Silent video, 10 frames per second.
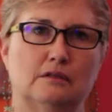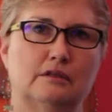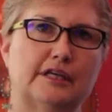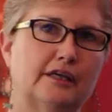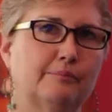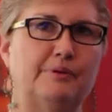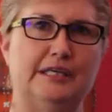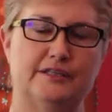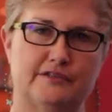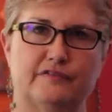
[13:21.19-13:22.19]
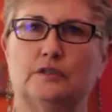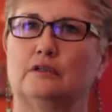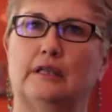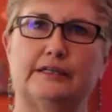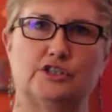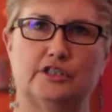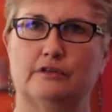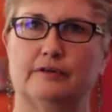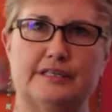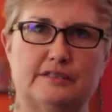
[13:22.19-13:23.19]
looking peaceful like she
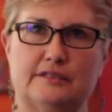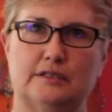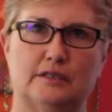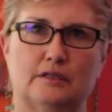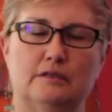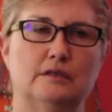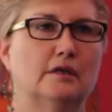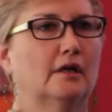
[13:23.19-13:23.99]
always did.